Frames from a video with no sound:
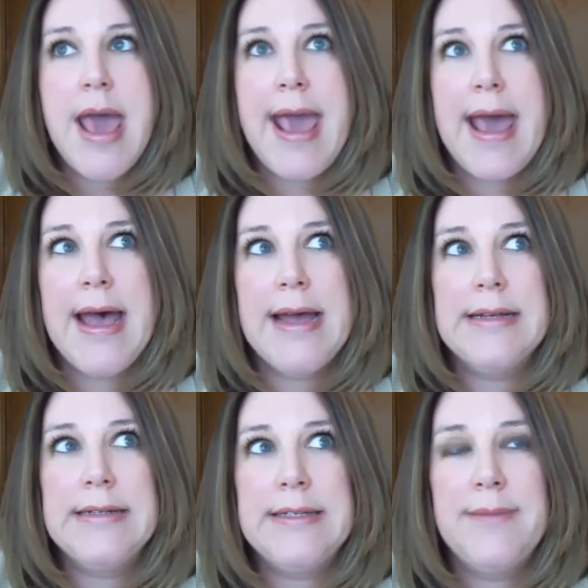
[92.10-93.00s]

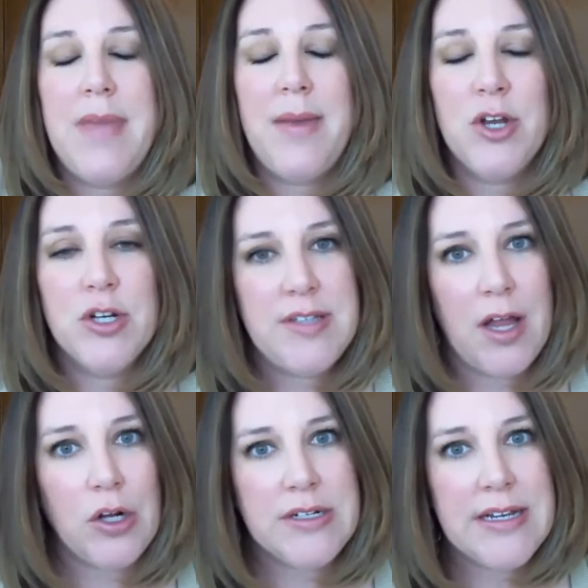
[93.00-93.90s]
And maybe your
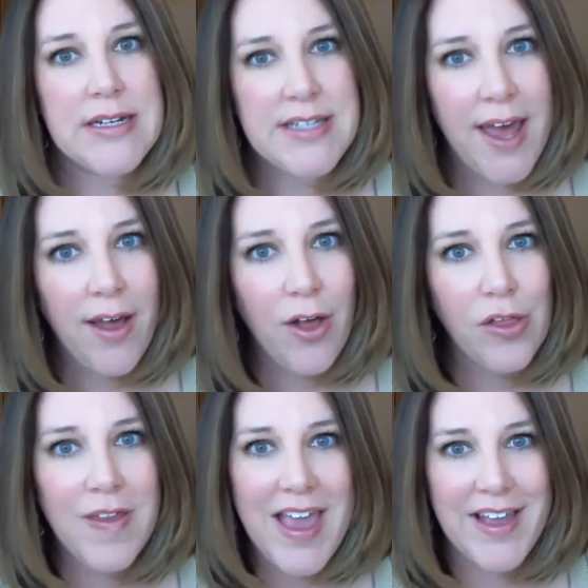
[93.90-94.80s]
seller didn't
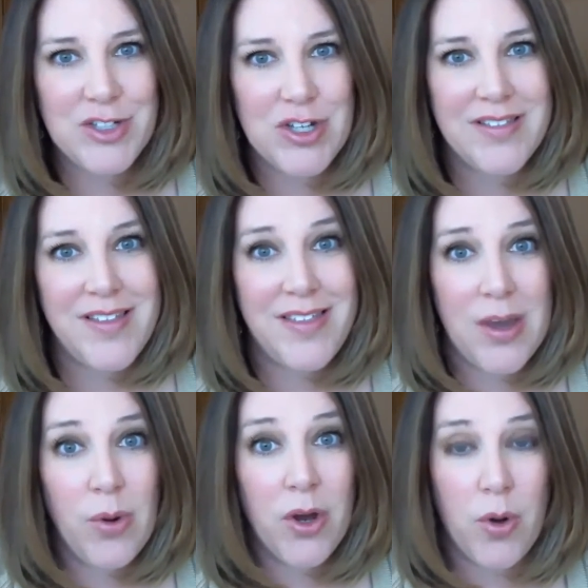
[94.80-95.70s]
tell the agent that
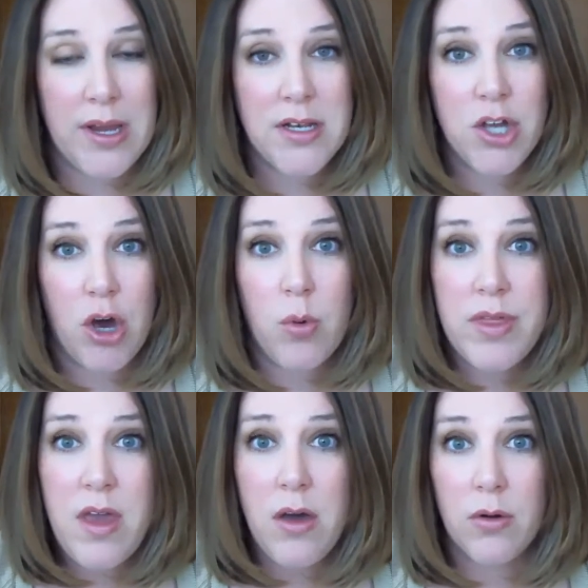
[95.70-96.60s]
they were going to go
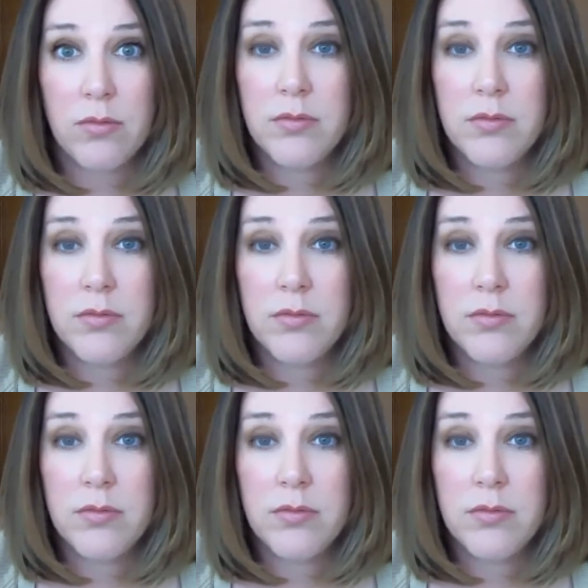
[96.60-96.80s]
with you.